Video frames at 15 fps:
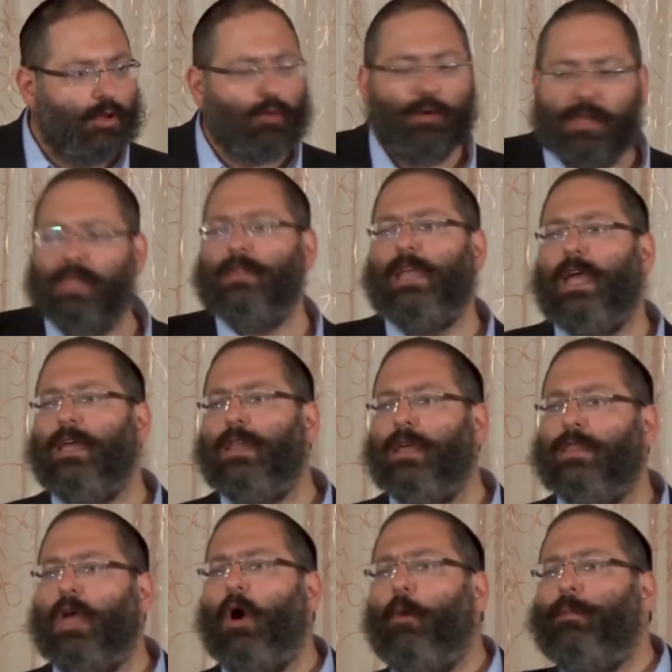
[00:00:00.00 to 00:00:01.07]
during the
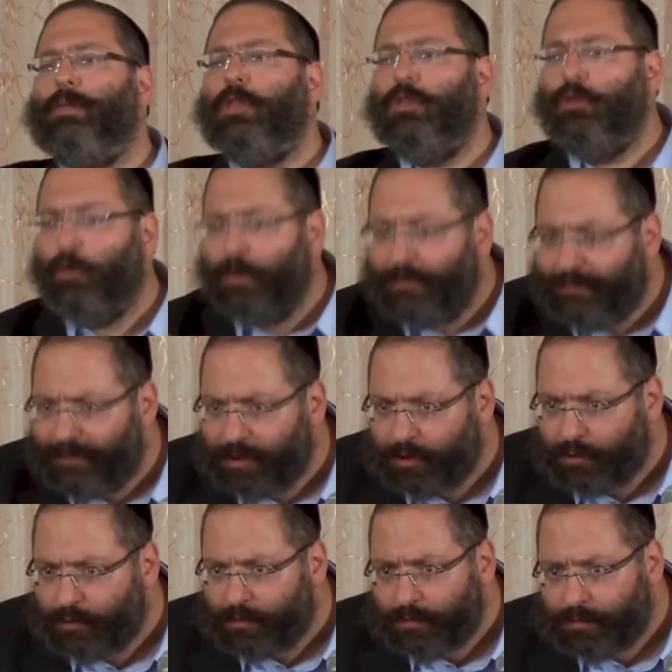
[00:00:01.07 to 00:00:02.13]
dating. They open the door for
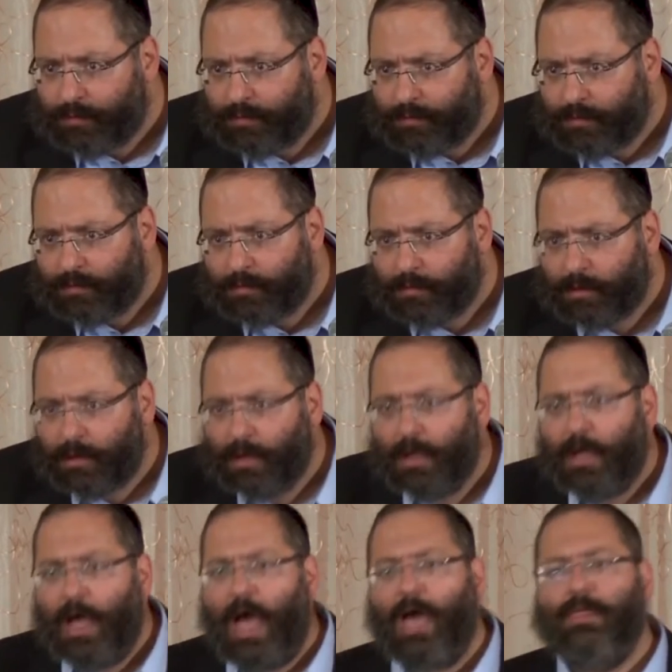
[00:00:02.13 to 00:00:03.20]
you.
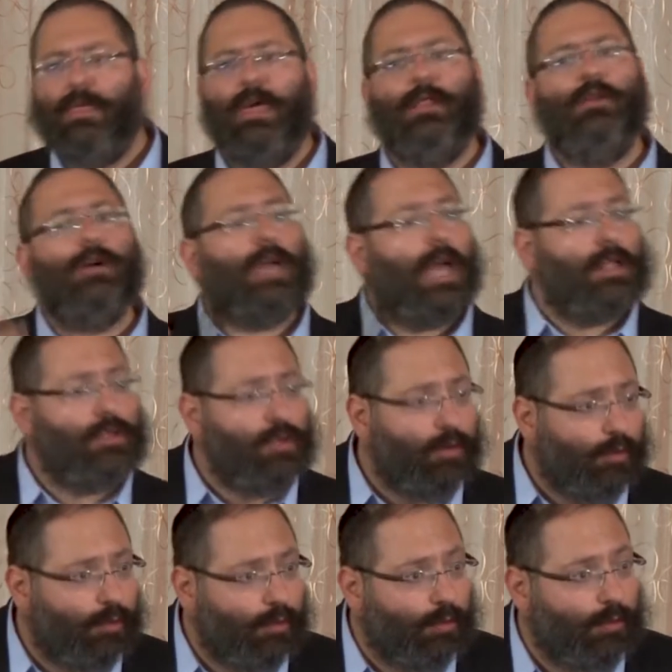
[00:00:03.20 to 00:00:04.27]
And they look at
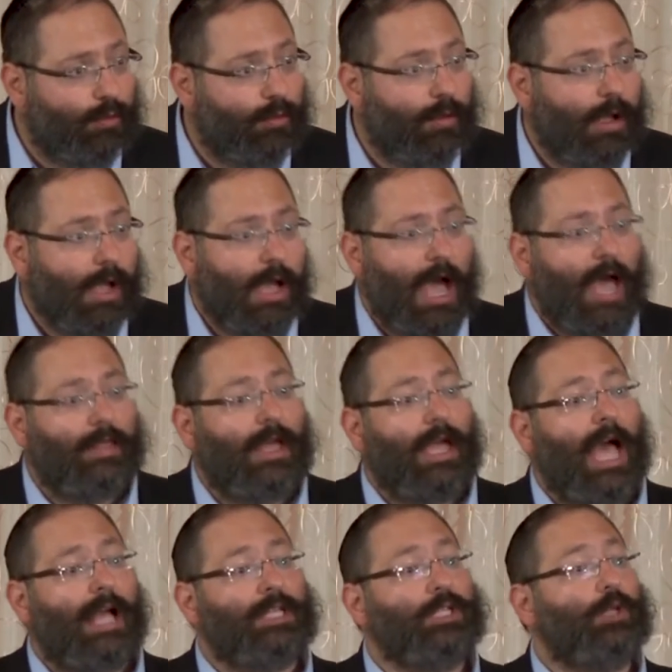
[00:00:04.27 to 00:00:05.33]
you, and
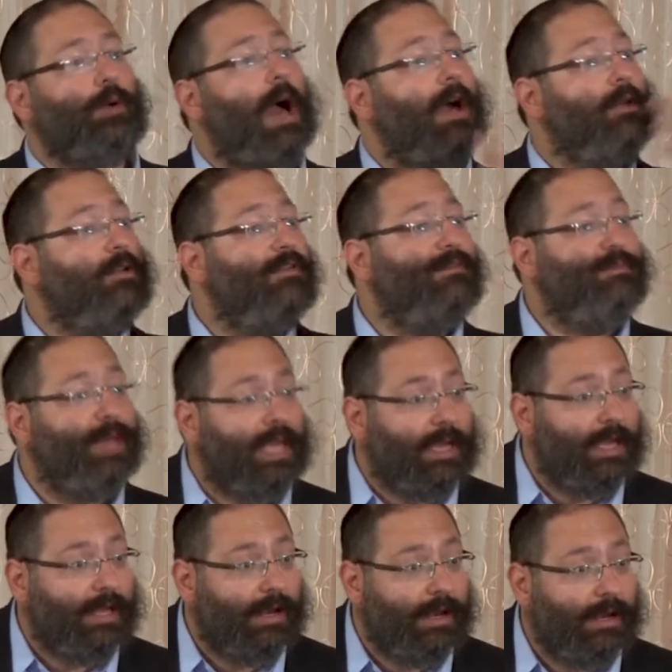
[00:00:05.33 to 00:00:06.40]
they ask you how you've
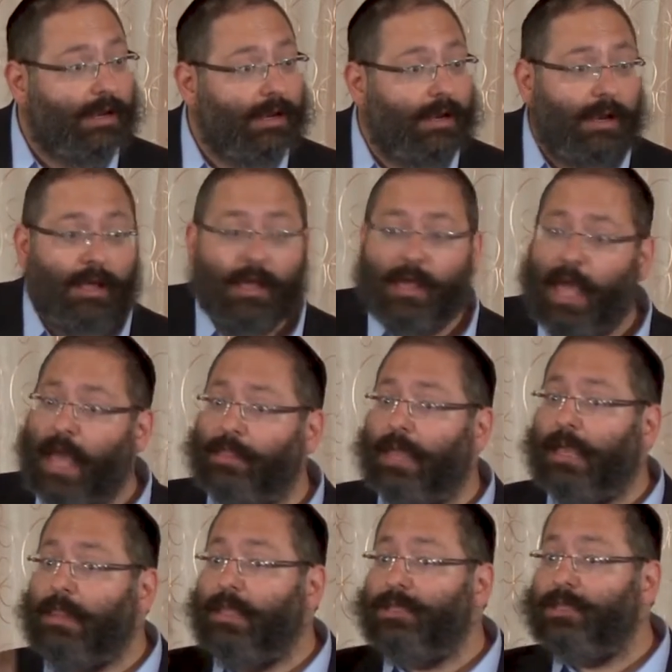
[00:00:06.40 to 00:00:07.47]
been, and
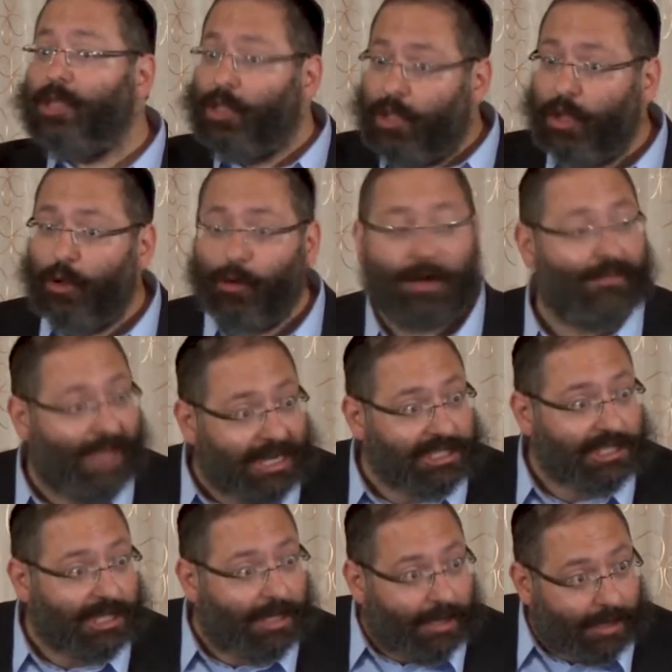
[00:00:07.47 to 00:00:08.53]
they listen to you
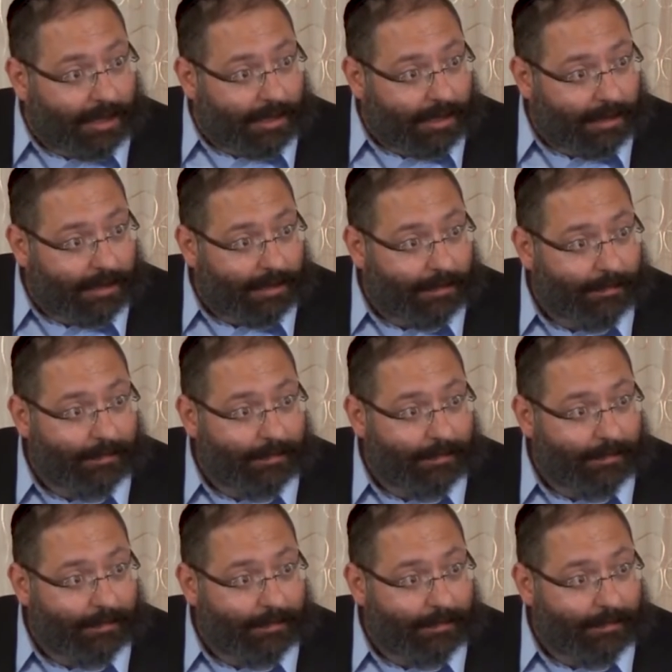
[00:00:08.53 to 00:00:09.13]
kvetching.